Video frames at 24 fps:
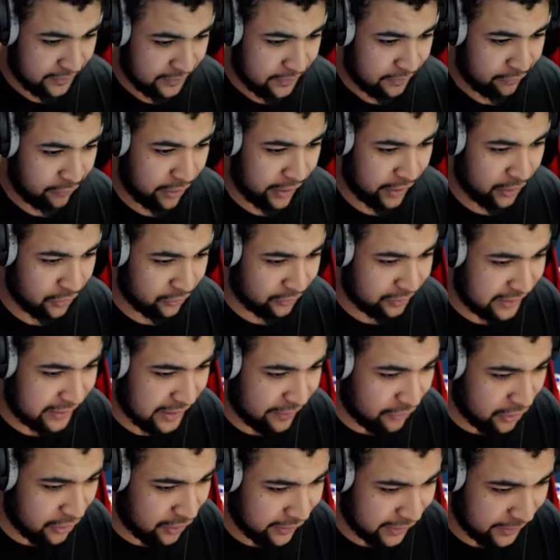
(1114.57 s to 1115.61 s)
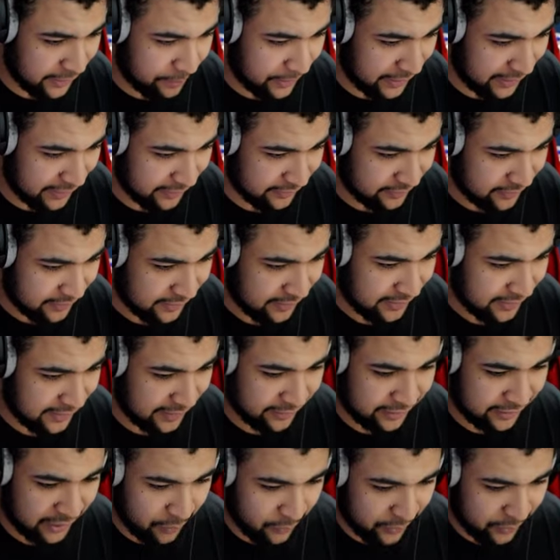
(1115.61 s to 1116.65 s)
Right, you got seven R D Ps.
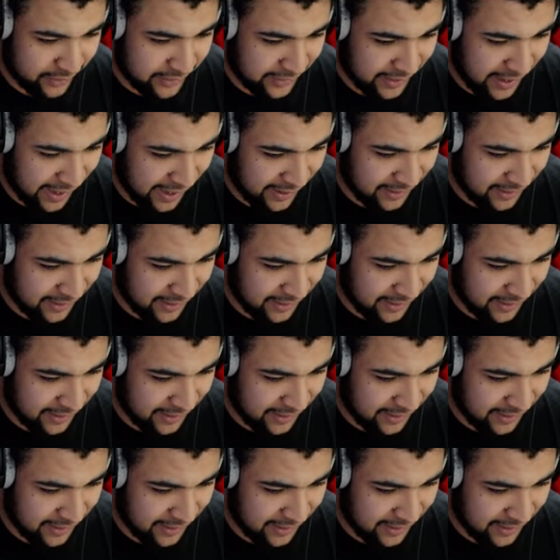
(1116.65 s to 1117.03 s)
Let's see what we can get